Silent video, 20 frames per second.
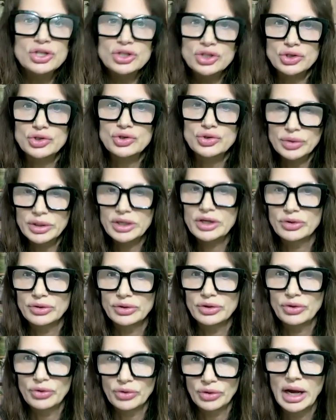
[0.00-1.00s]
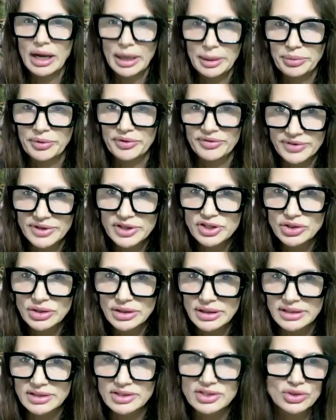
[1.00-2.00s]
to trigger your
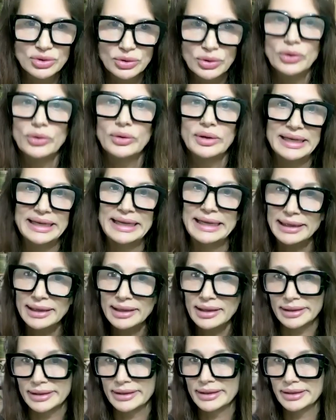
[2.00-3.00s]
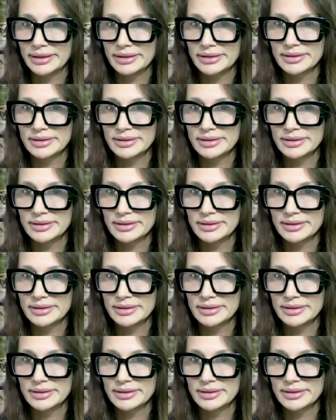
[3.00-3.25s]
hypervigilance so you can heal it.